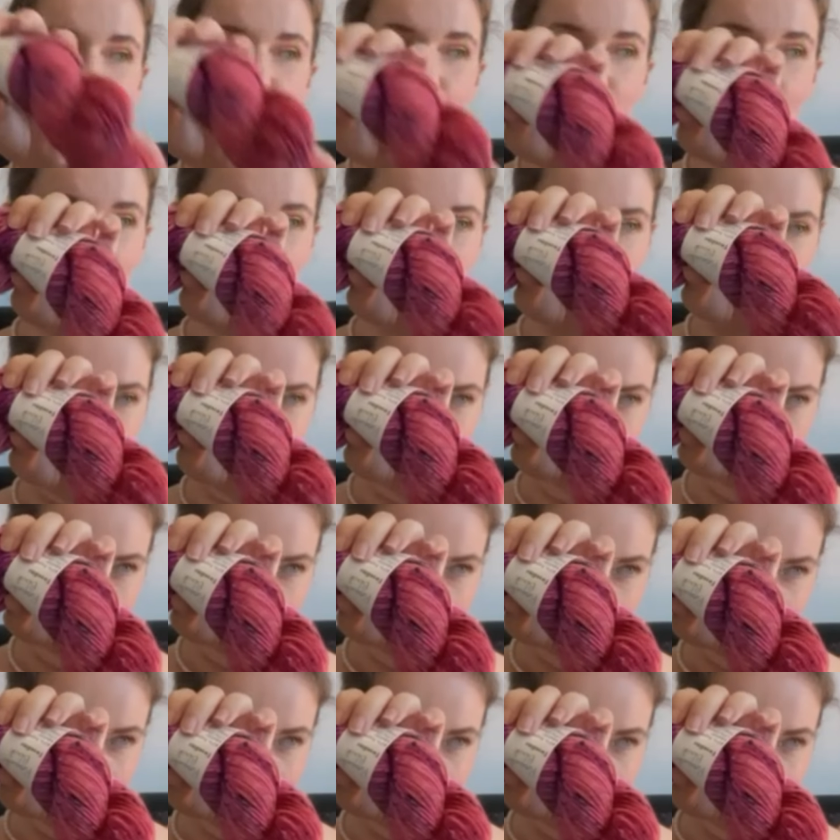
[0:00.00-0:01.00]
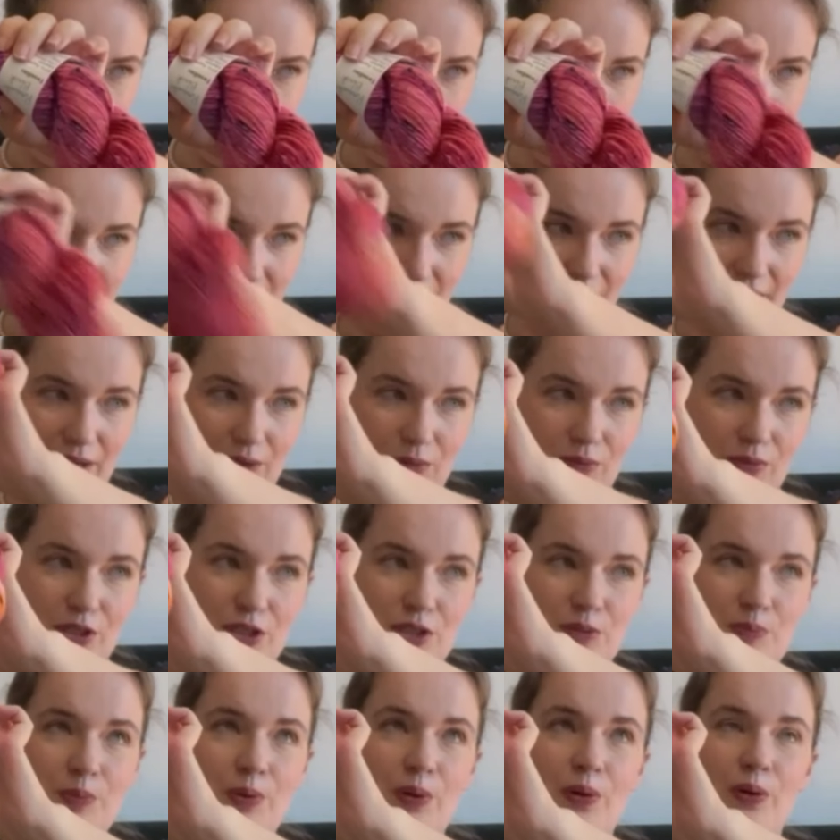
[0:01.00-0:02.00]
for her, at
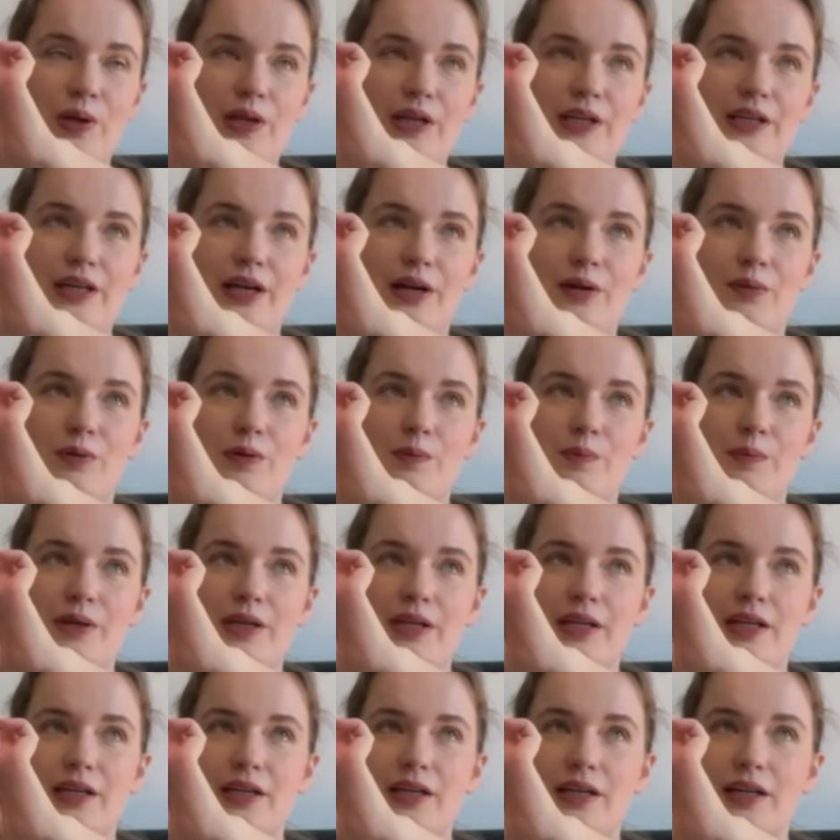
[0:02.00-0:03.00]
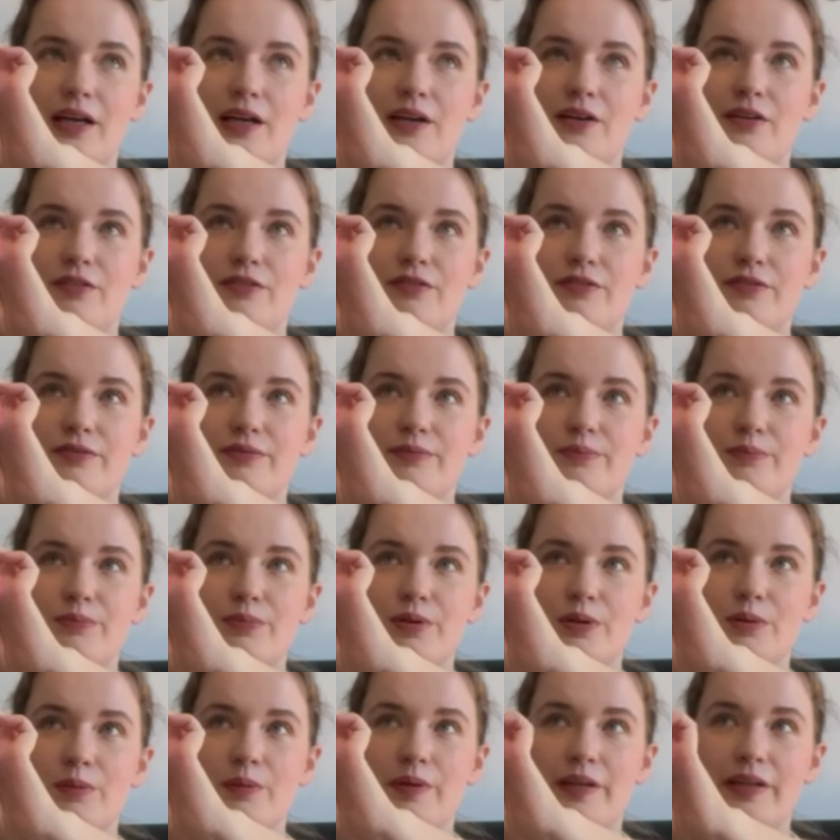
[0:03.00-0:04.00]
which point I would be kind of
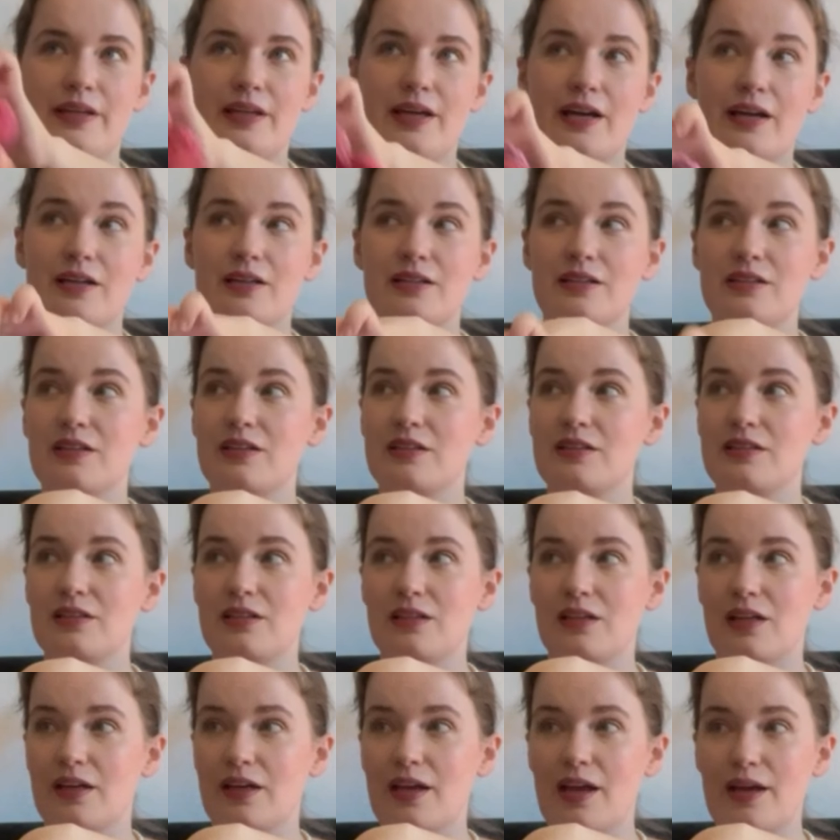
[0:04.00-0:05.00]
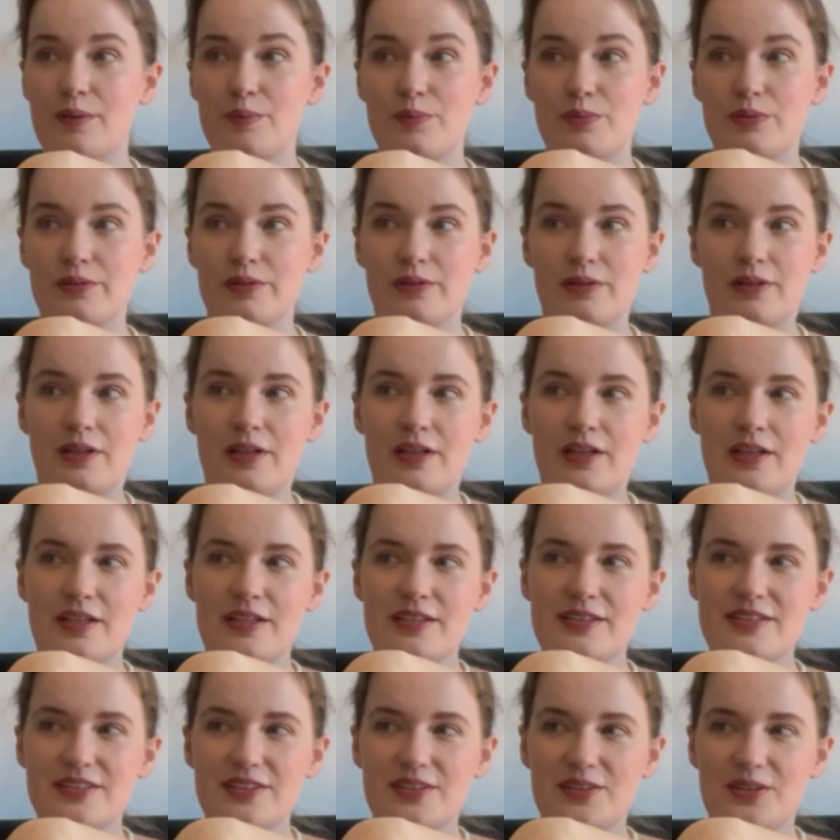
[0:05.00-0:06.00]
probably knackered until like April.
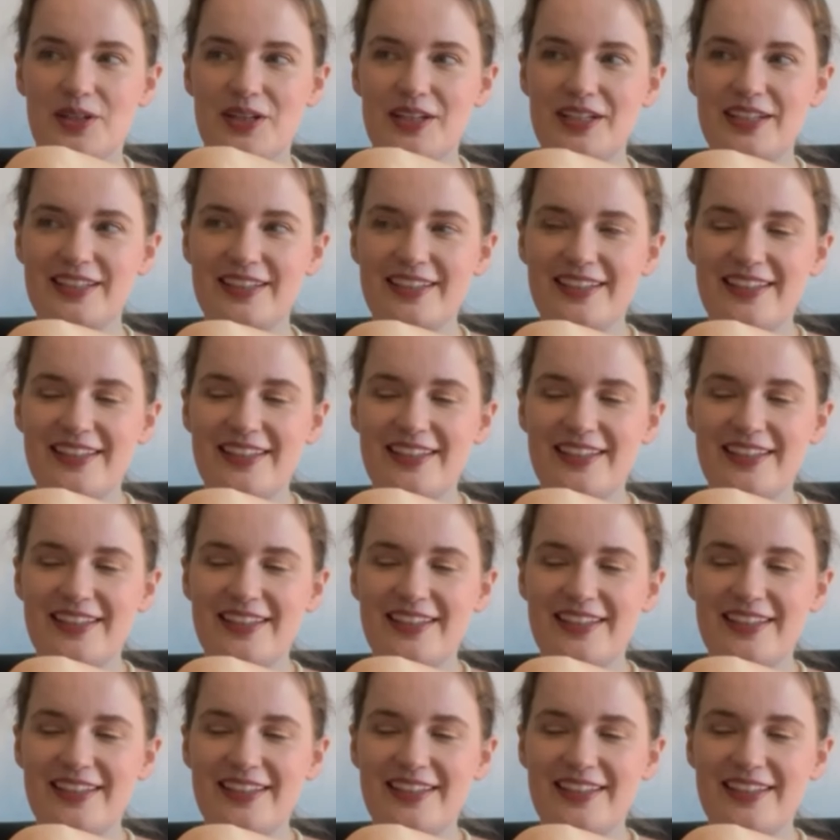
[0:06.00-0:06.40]
So